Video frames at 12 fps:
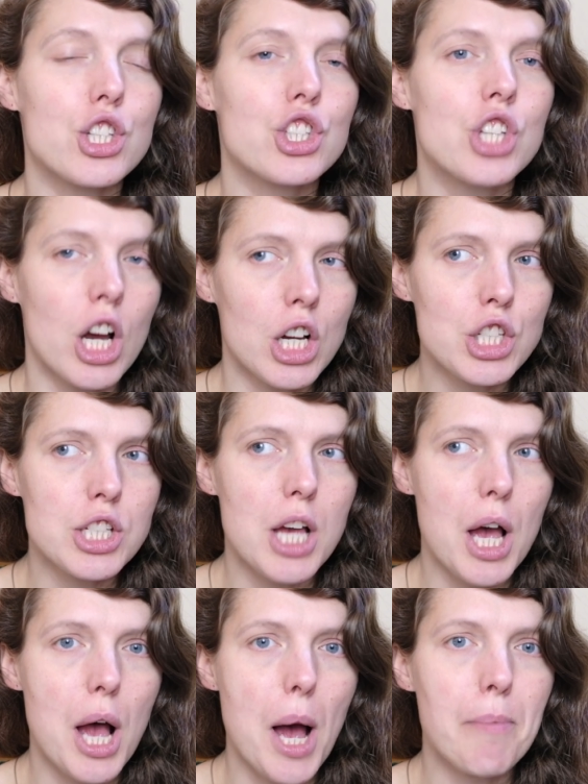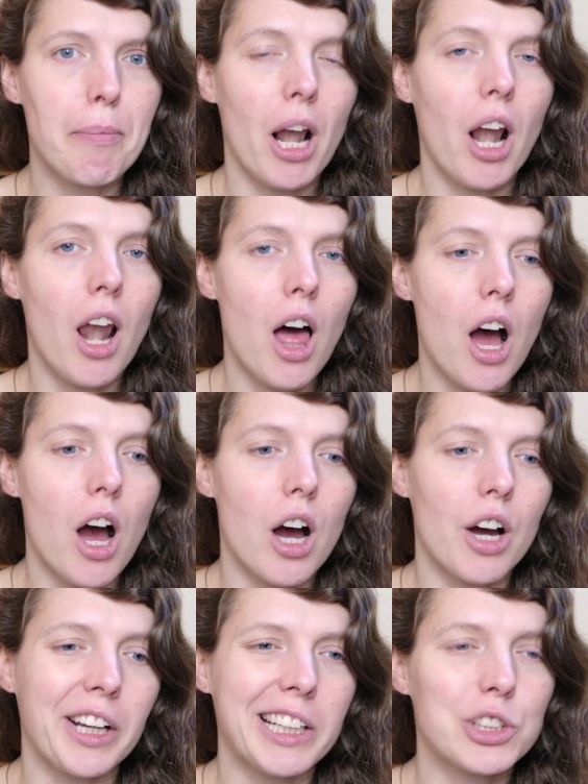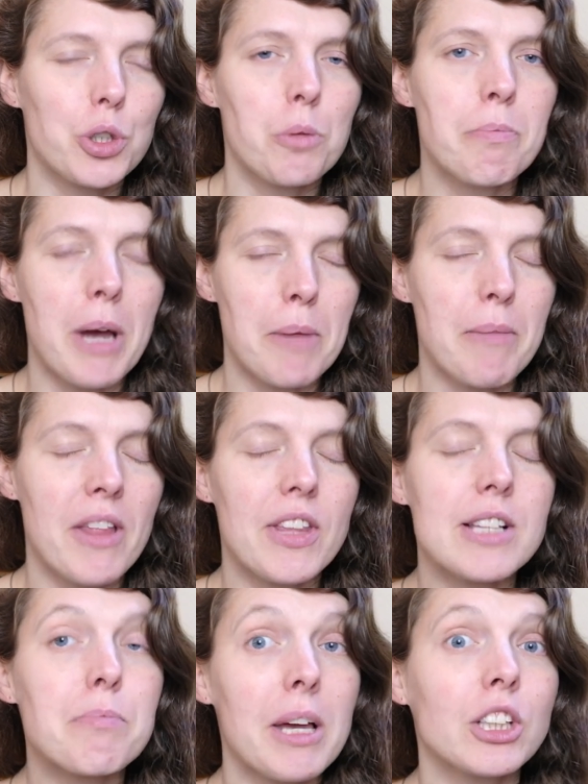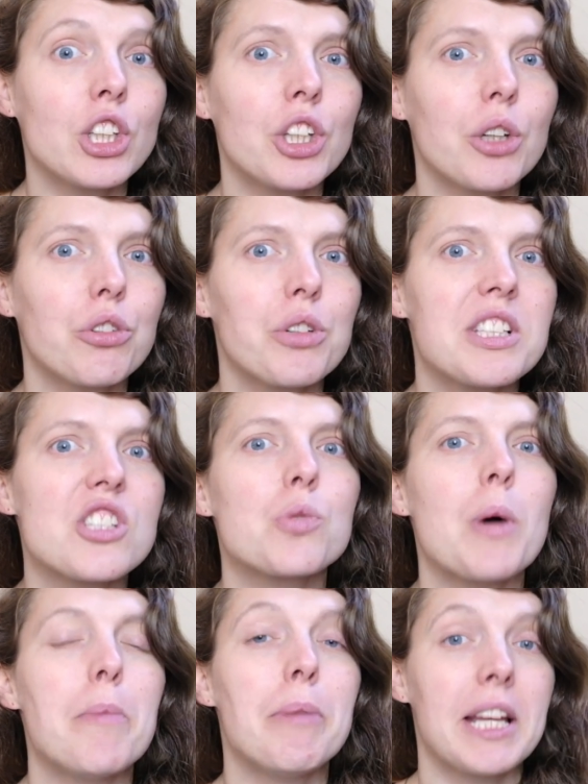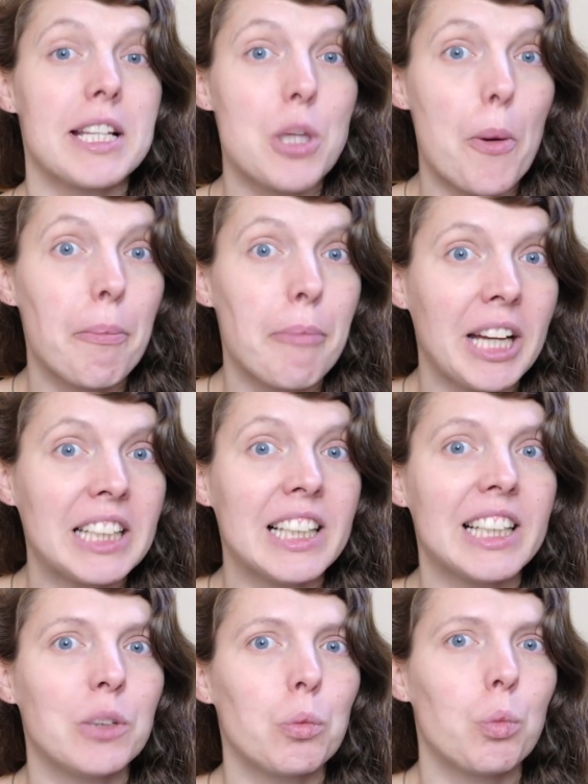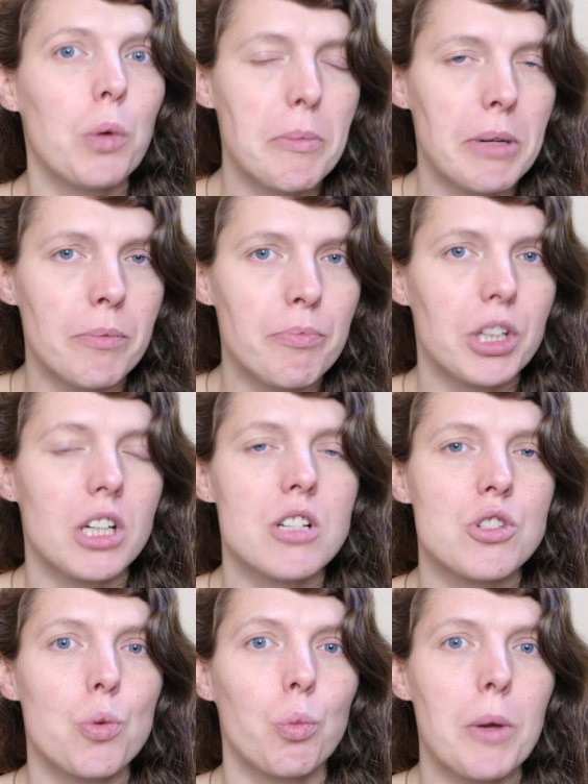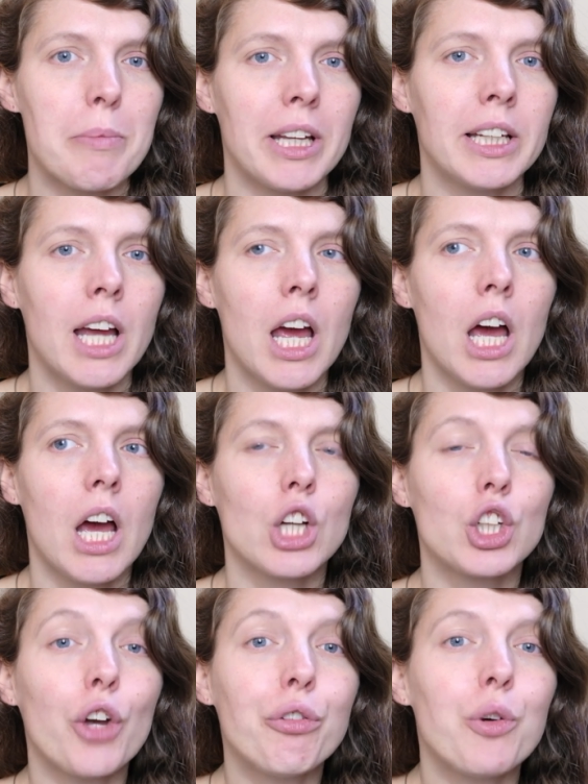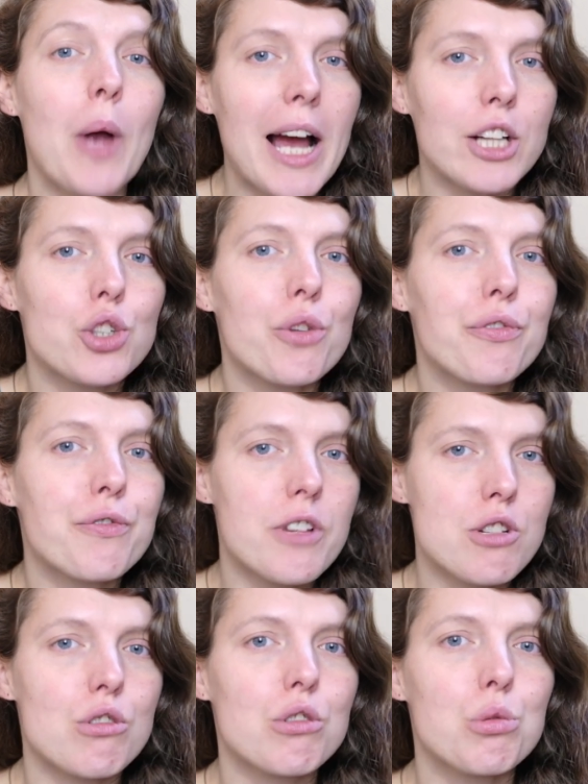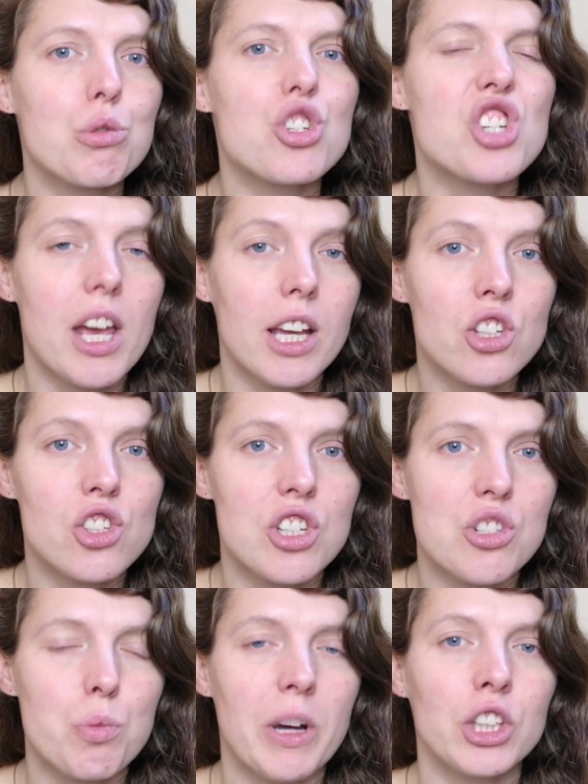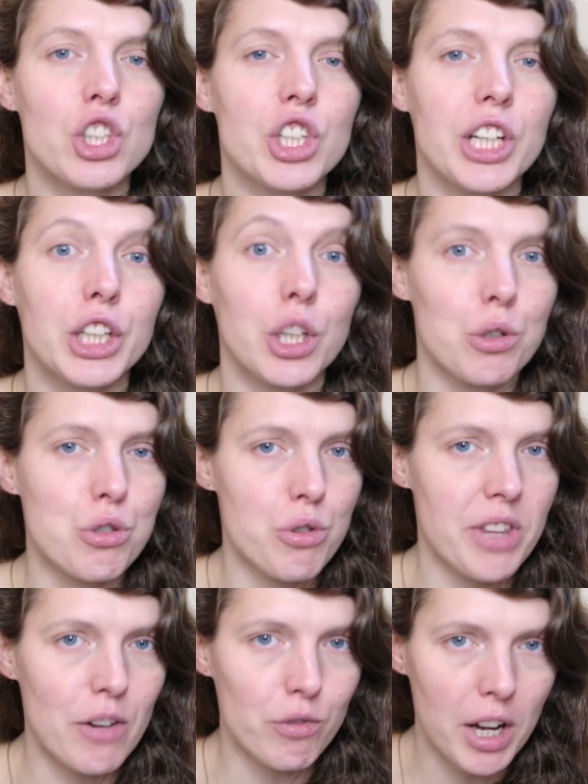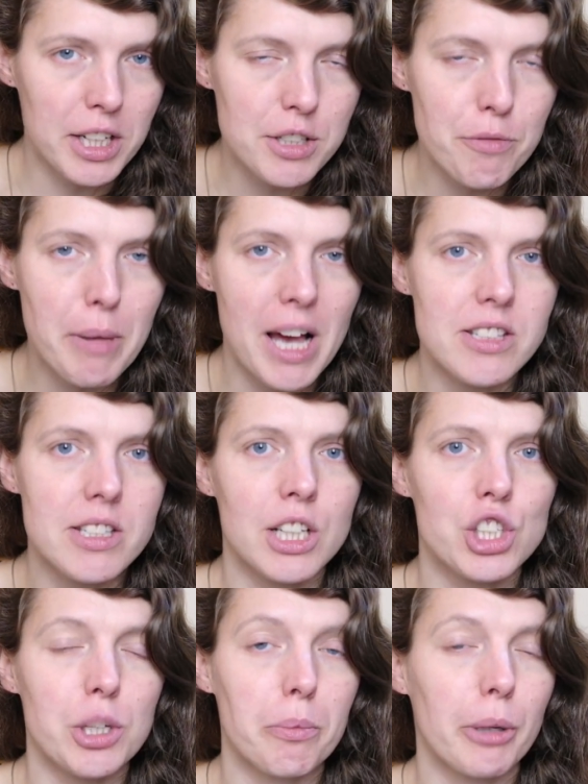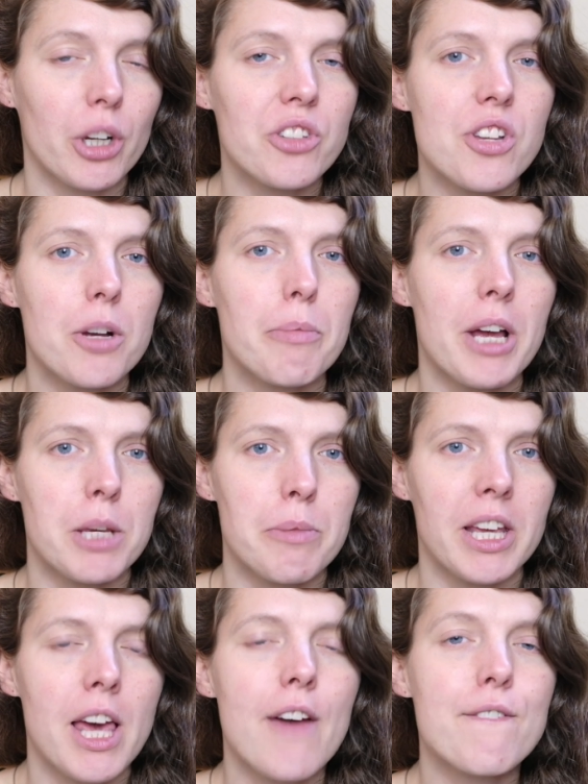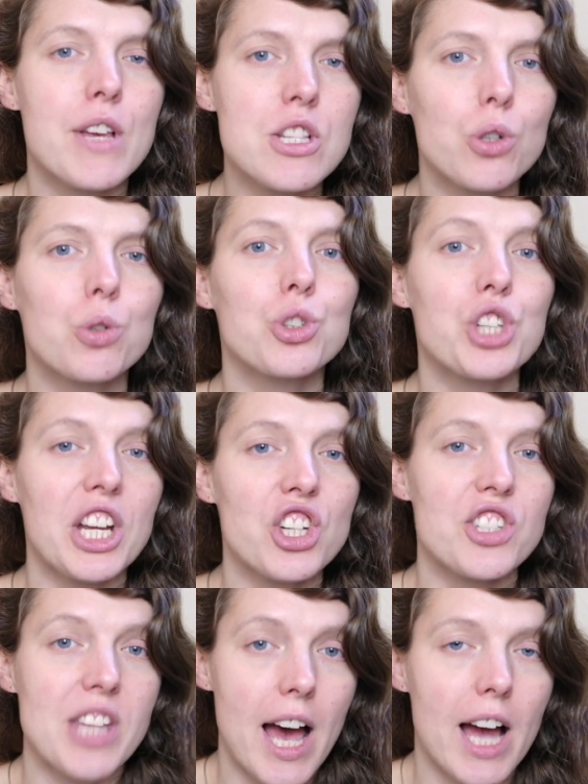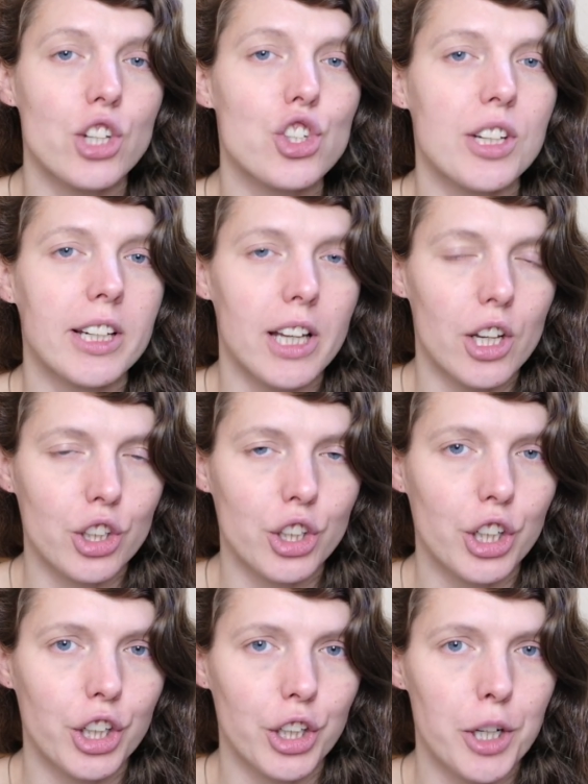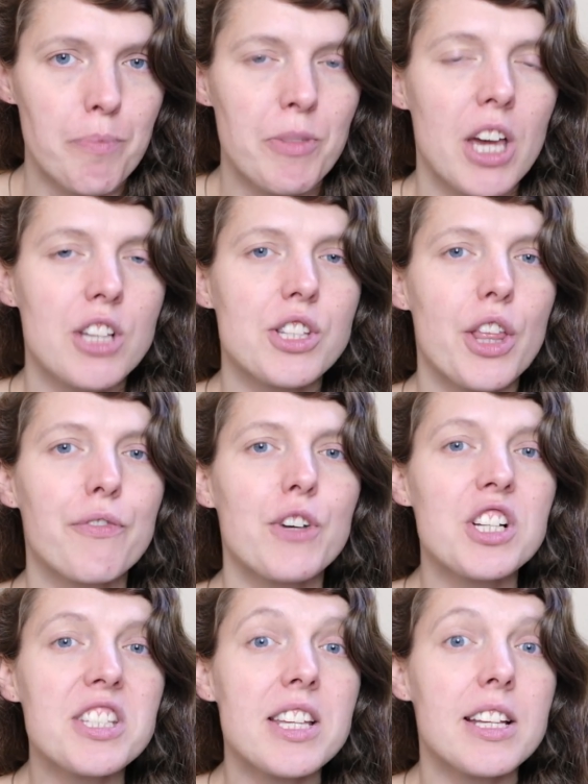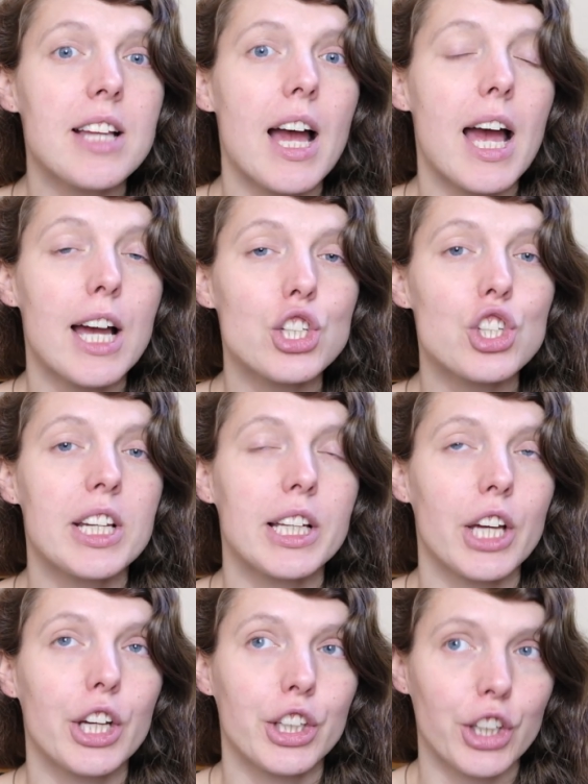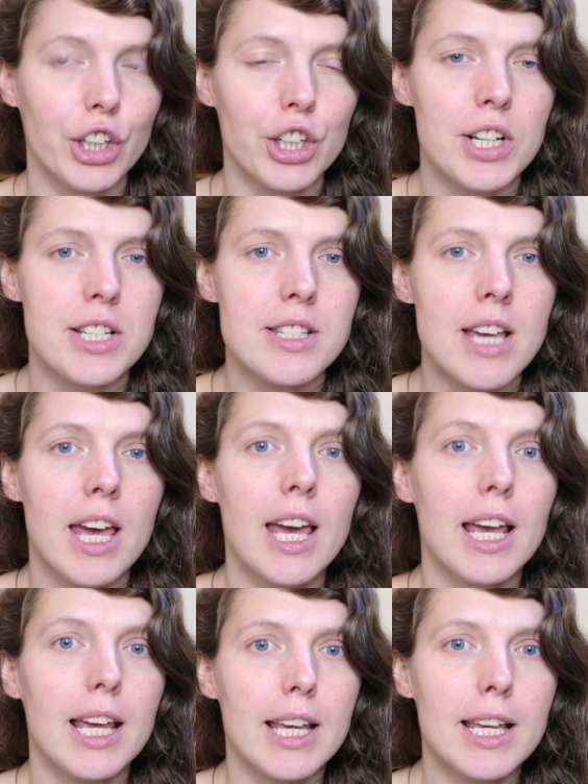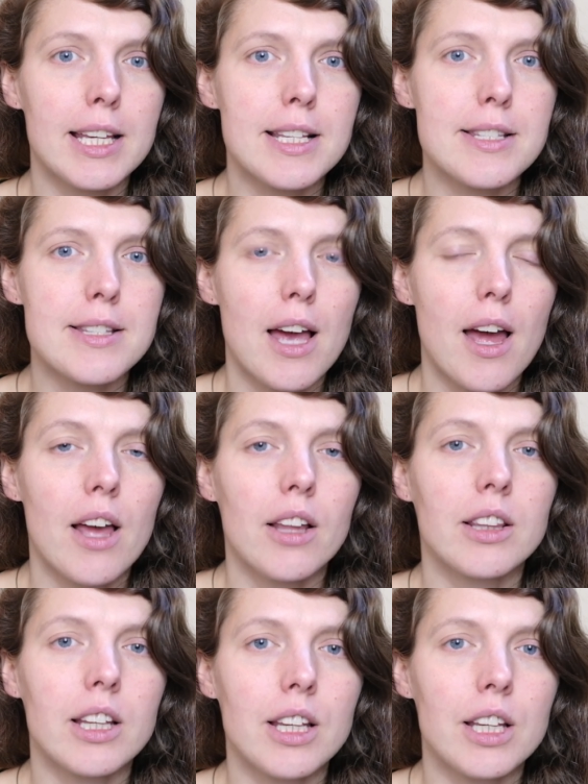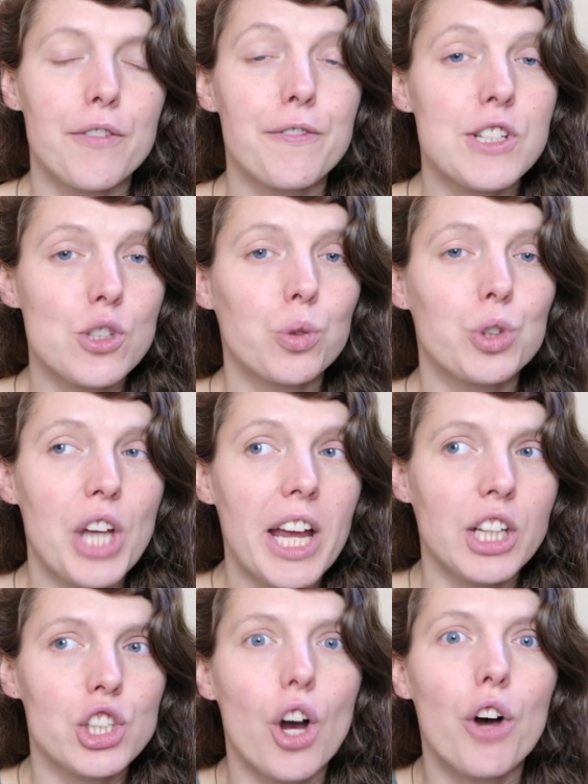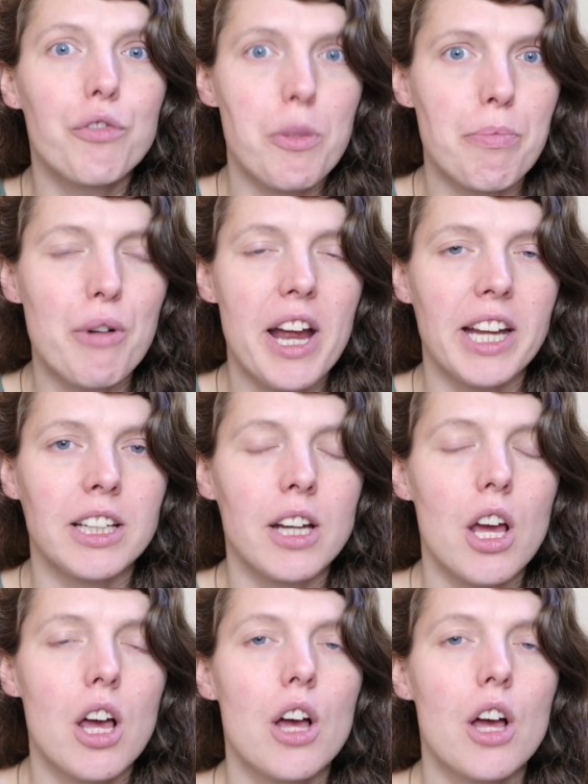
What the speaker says: does apply to men. Men can go through this as well, but it's mainly women, because women go through actual physical changes when she goes through that rite of passage, she births her baby. Physical changes actually occur. So the first thing that actually occurs is the physical change of the brain.